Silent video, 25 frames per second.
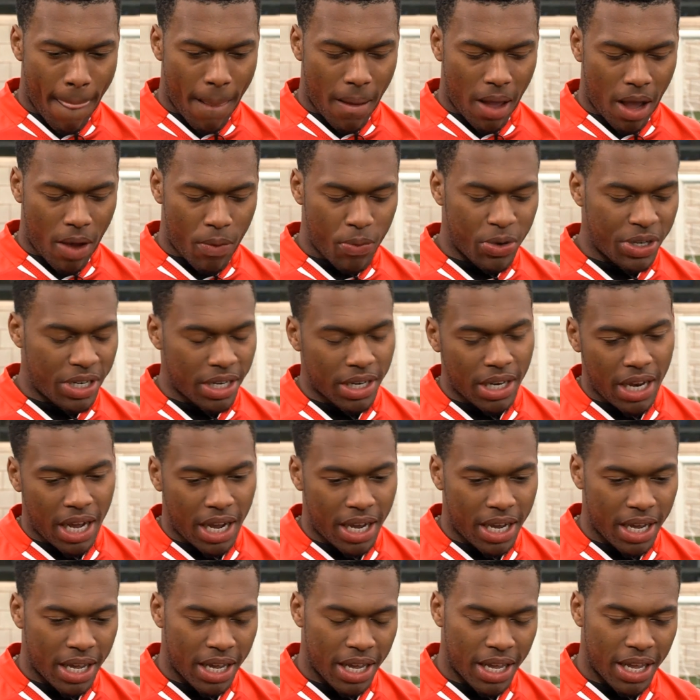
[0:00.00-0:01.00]
we did
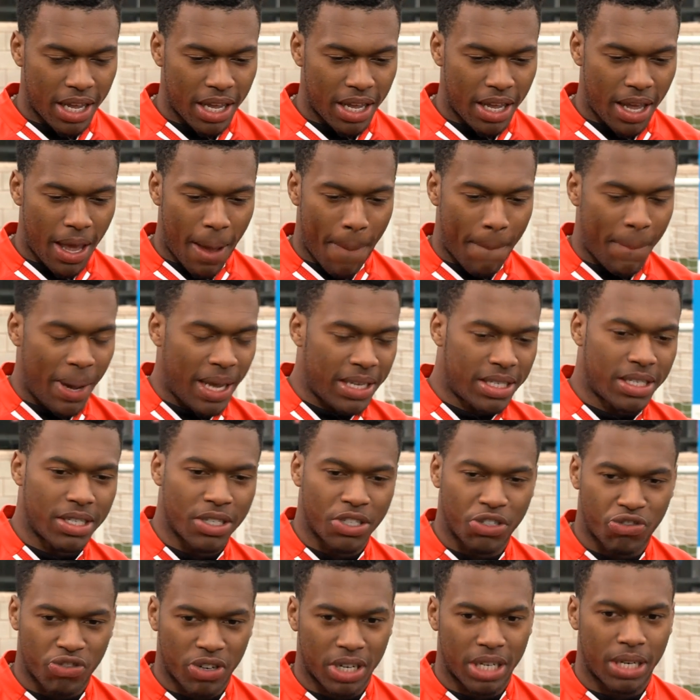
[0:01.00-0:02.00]
like a
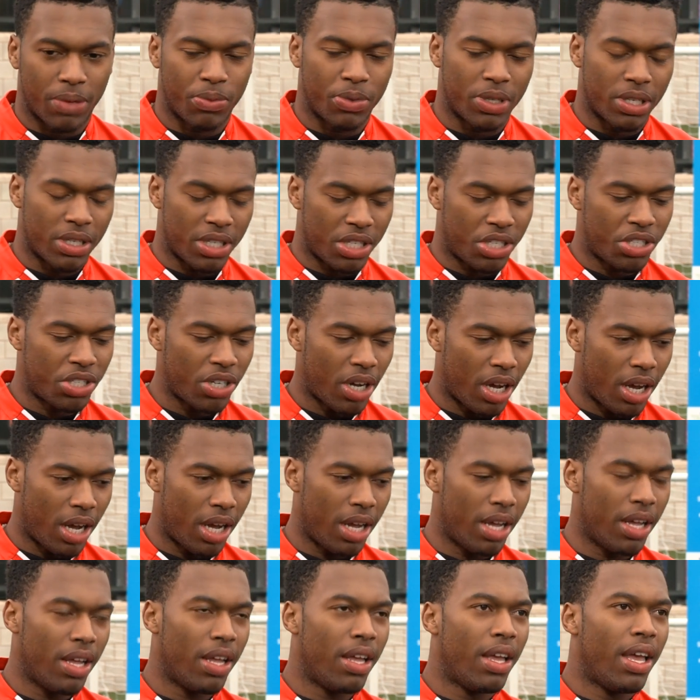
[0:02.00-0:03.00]
passing drill, and then we did a shot.
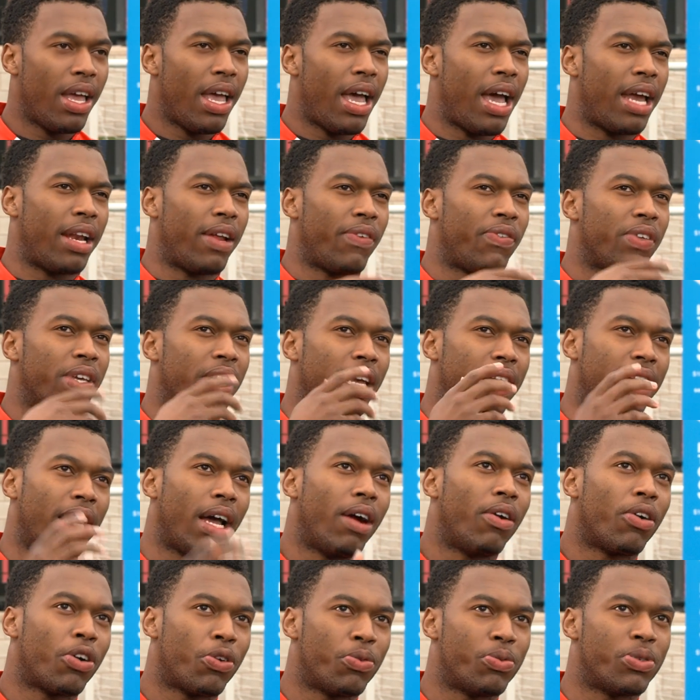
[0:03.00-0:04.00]
And I think
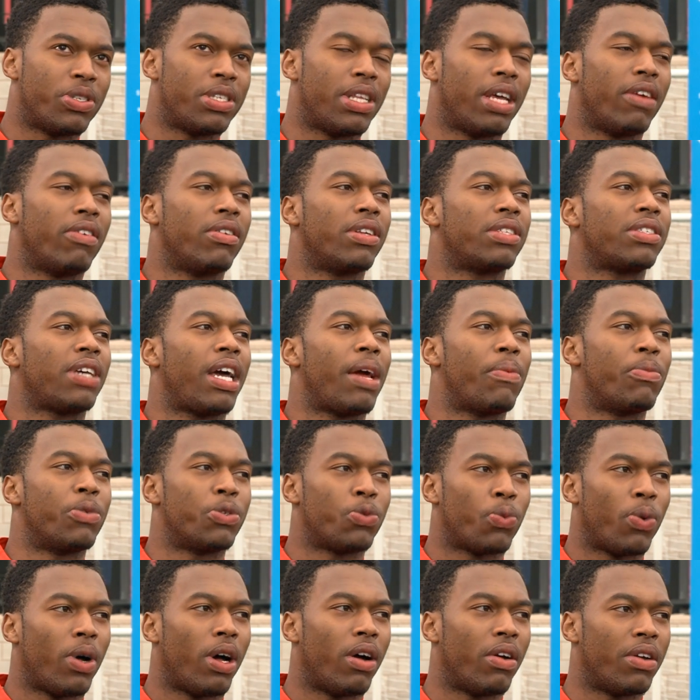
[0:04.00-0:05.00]
Anelka was there at the time as
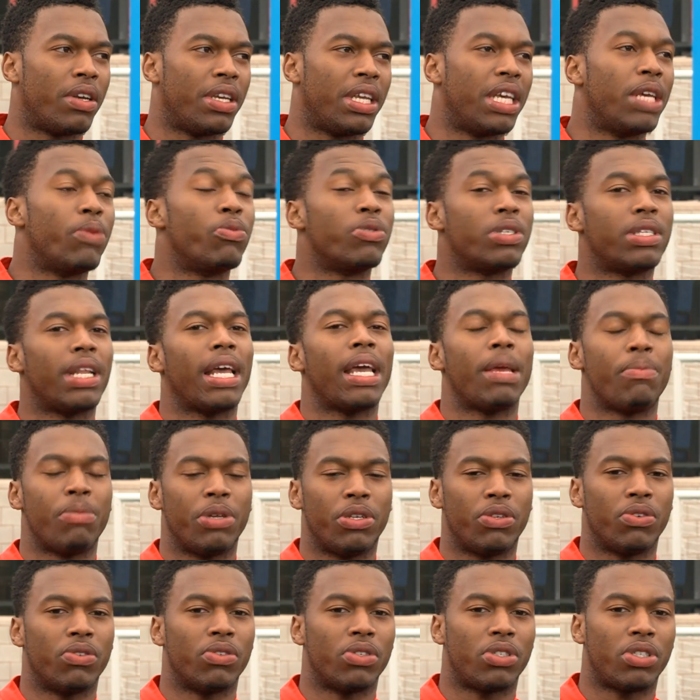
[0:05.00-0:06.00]
well, and he was letting me
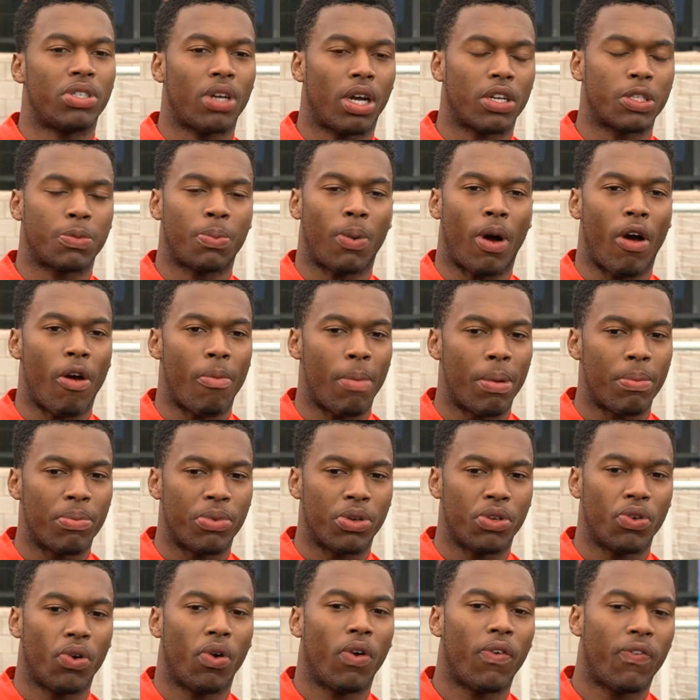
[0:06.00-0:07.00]
do the shots. But I remember
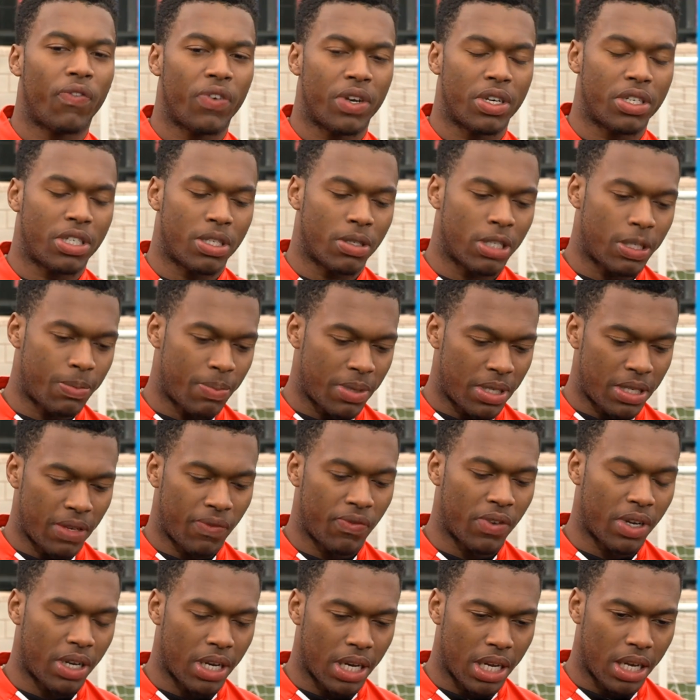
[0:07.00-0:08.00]
your finishing
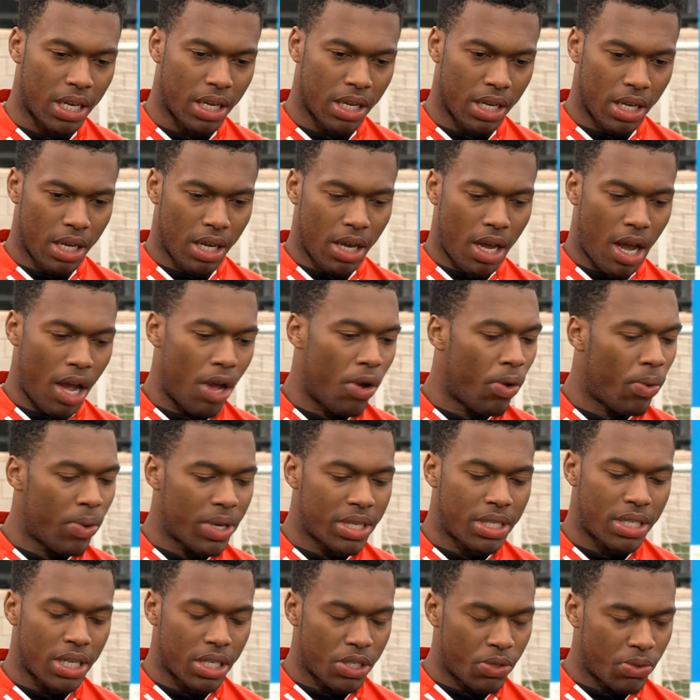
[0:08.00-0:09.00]
specifically. I
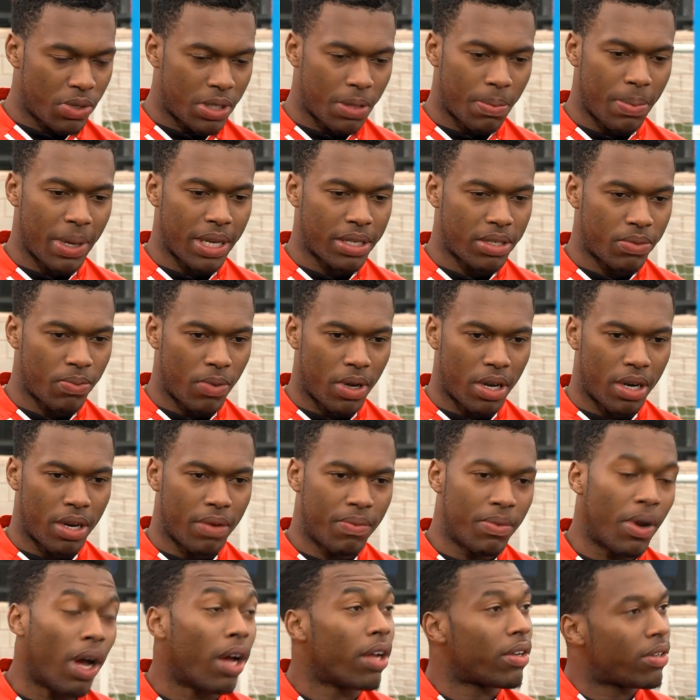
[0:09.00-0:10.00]
always said you was the best one.
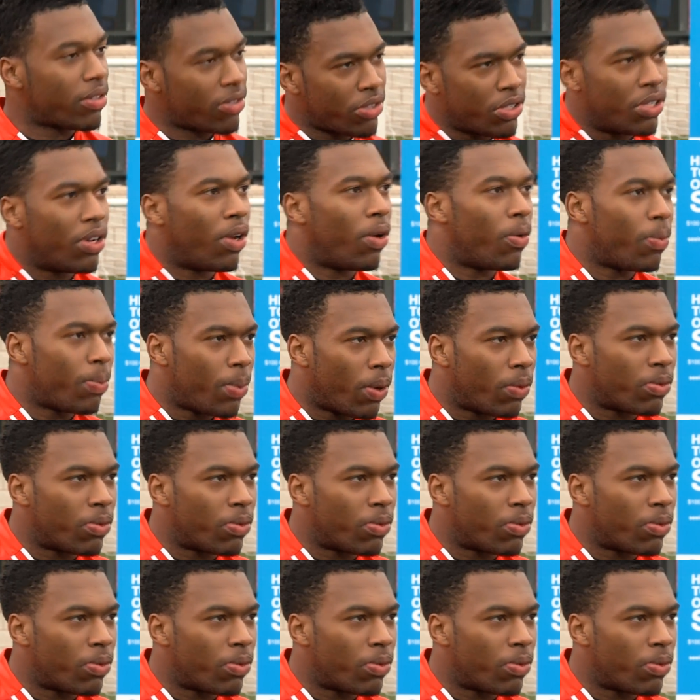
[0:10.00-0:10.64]
I'm not, blowing